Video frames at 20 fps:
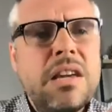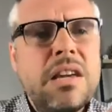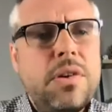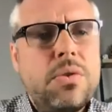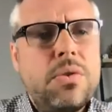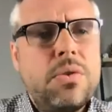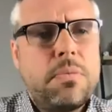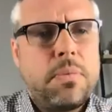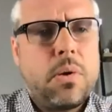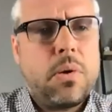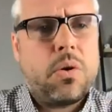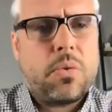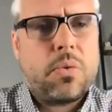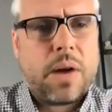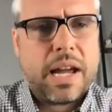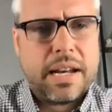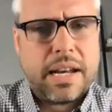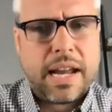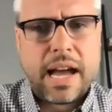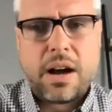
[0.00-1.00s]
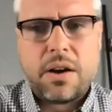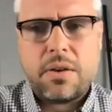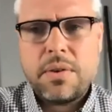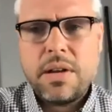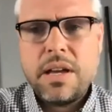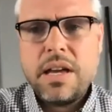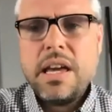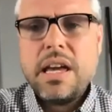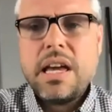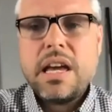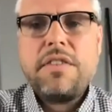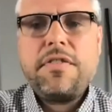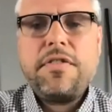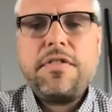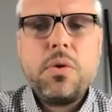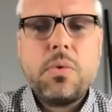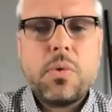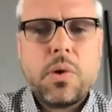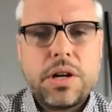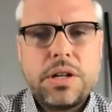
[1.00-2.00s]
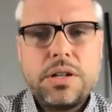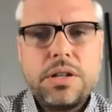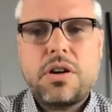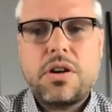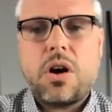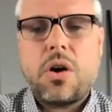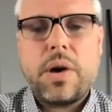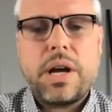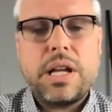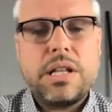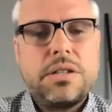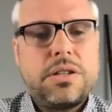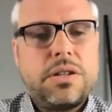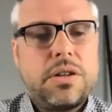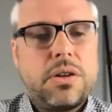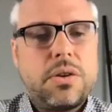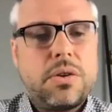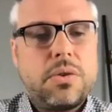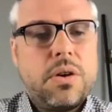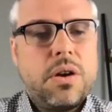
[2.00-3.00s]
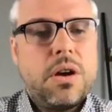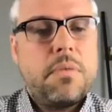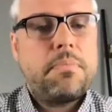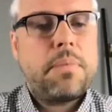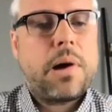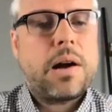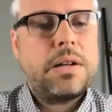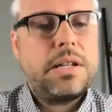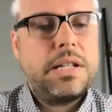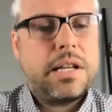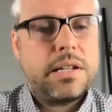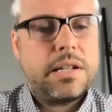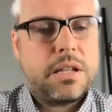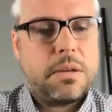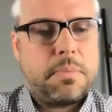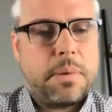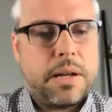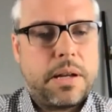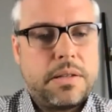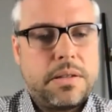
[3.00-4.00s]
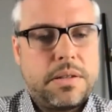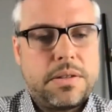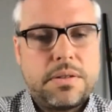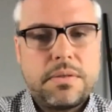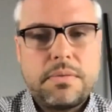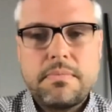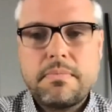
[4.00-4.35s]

you the poll right now. If you would, go into participants.